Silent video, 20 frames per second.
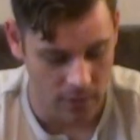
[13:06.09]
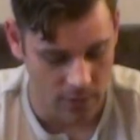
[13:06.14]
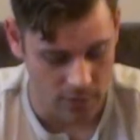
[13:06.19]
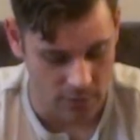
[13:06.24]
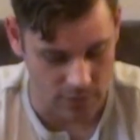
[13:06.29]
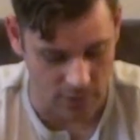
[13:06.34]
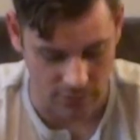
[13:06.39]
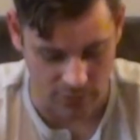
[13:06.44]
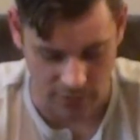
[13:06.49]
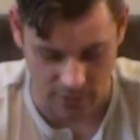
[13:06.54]

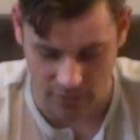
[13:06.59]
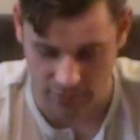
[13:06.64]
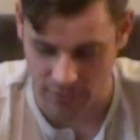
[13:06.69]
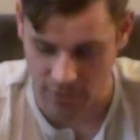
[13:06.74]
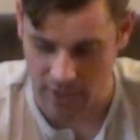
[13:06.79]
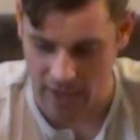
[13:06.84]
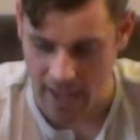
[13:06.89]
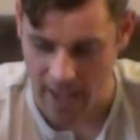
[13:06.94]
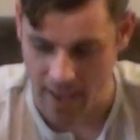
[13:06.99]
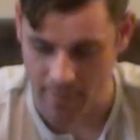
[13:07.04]
So very,
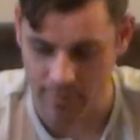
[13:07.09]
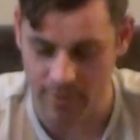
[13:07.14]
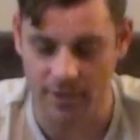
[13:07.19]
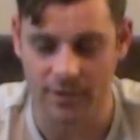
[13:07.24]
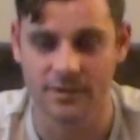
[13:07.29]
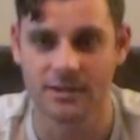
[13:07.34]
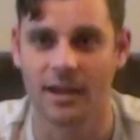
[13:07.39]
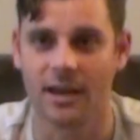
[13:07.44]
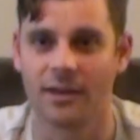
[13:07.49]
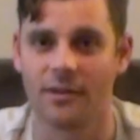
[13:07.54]
very happy.
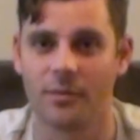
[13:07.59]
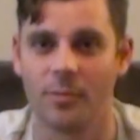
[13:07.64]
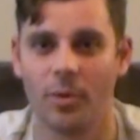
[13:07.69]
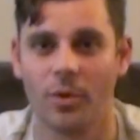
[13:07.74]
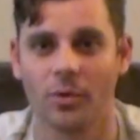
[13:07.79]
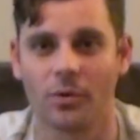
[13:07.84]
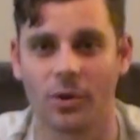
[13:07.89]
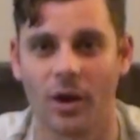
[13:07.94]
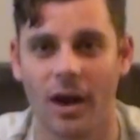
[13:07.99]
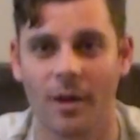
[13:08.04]
It's kind of the
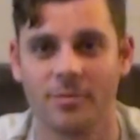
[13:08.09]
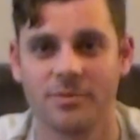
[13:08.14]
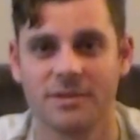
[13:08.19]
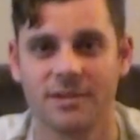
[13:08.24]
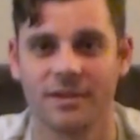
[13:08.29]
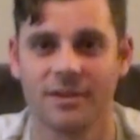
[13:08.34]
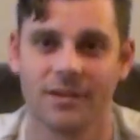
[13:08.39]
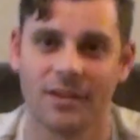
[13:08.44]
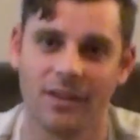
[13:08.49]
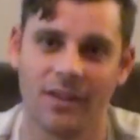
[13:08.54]
polar
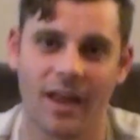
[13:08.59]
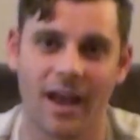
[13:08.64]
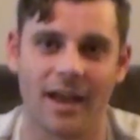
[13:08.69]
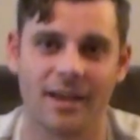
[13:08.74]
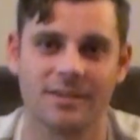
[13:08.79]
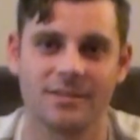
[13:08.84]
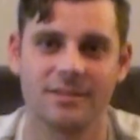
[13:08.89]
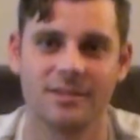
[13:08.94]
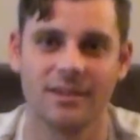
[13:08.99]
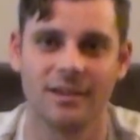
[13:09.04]
opposite of the
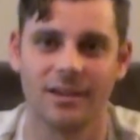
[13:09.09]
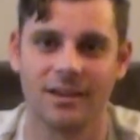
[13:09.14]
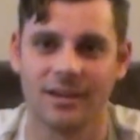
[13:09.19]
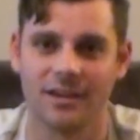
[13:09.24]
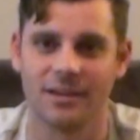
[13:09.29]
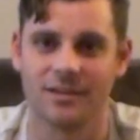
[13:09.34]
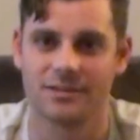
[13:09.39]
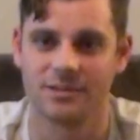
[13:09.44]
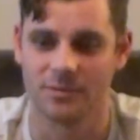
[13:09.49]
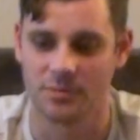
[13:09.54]
last
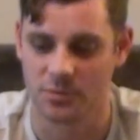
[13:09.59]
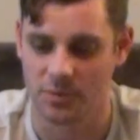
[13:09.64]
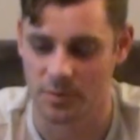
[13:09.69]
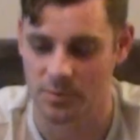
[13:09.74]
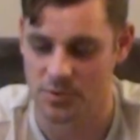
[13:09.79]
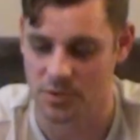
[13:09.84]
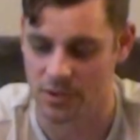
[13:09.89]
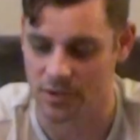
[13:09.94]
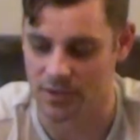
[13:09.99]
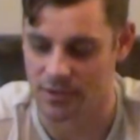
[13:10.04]

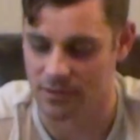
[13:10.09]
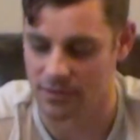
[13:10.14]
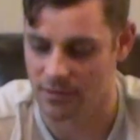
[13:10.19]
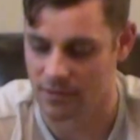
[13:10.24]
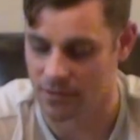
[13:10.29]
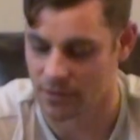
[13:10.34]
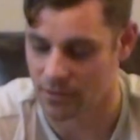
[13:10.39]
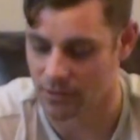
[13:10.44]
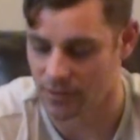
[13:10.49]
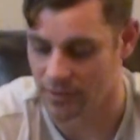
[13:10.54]
subscription,
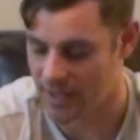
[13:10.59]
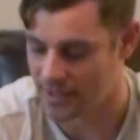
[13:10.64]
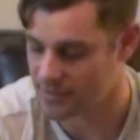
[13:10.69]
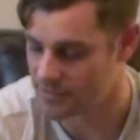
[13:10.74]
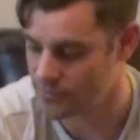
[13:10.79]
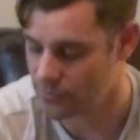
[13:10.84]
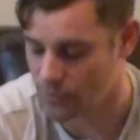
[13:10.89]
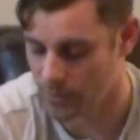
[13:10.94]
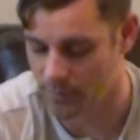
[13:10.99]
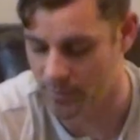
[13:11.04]
or
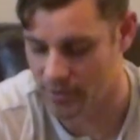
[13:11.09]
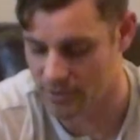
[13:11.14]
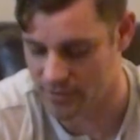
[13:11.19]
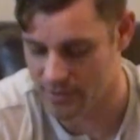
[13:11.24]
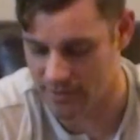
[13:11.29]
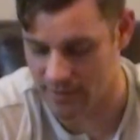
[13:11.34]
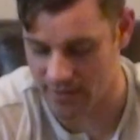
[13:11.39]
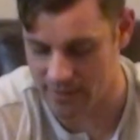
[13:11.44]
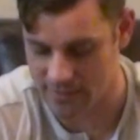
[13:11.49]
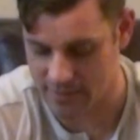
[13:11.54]
last 4 beers
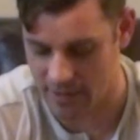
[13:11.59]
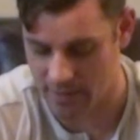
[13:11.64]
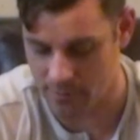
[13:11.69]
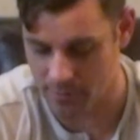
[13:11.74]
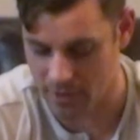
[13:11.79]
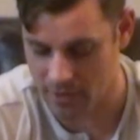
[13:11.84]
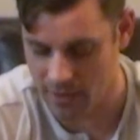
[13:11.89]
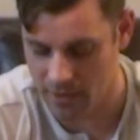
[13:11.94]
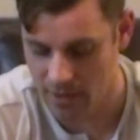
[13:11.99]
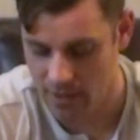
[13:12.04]
that they
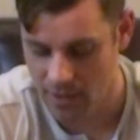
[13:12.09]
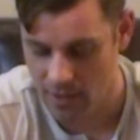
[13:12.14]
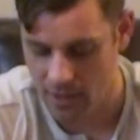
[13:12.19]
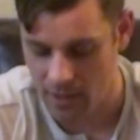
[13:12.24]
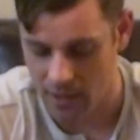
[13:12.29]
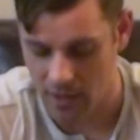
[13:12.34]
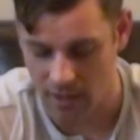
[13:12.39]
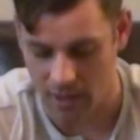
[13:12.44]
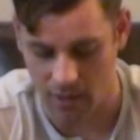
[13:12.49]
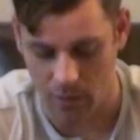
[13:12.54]
sent me.
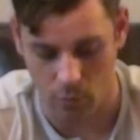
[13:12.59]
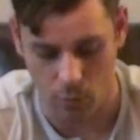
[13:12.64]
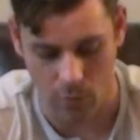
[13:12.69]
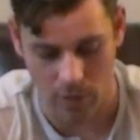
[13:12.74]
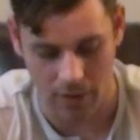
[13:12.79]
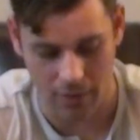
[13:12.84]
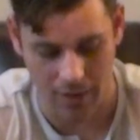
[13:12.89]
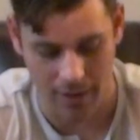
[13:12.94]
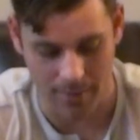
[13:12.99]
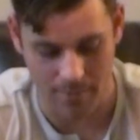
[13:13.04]

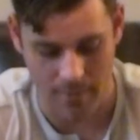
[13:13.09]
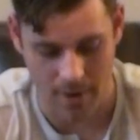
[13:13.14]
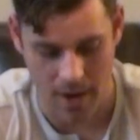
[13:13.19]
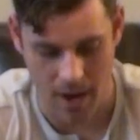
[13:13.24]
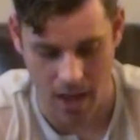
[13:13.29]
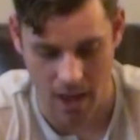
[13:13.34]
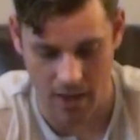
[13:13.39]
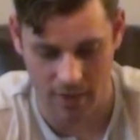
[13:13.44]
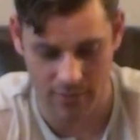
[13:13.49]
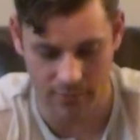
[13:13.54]
Well, I'm
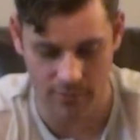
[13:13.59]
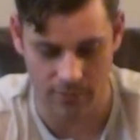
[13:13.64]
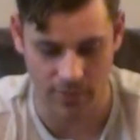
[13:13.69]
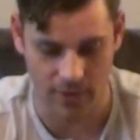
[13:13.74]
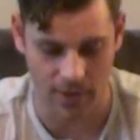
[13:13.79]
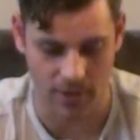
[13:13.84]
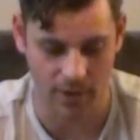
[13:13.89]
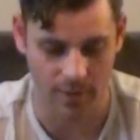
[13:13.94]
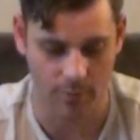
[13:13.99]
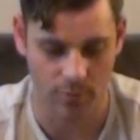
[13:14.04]
not
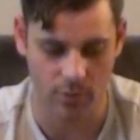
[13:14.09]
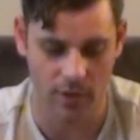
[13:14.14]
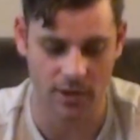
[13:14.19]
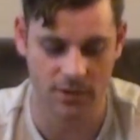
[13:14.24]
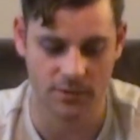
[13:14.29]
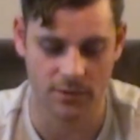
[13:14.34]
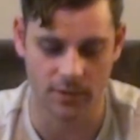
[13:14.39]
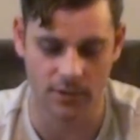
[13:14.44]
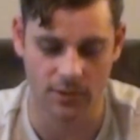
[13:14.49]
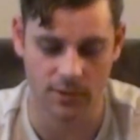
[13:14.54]
very
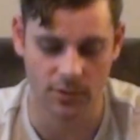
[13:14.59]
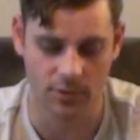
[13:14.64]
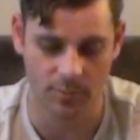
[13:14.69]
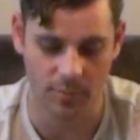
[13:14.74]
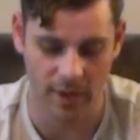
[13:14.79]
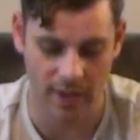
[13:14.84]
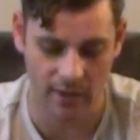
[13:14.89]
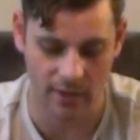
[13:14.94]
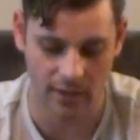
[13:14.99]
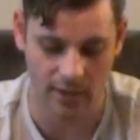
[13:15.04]
impressed with the 2
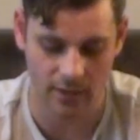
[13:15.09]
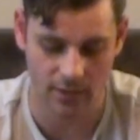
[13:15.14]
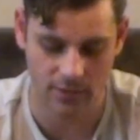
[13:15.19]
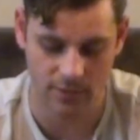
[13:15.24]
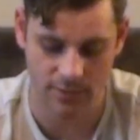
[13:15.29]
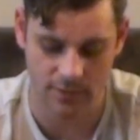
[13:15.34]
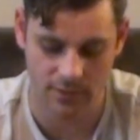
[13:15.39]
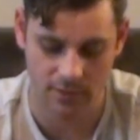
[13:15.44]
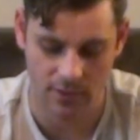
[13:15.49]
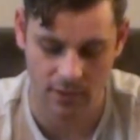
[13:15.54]
pale
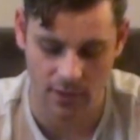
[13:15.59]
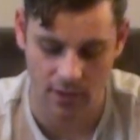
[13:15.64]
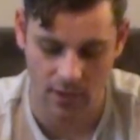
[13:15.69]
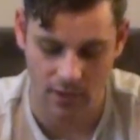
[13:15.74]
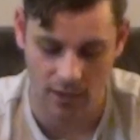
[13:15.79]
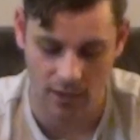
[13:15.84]
ales.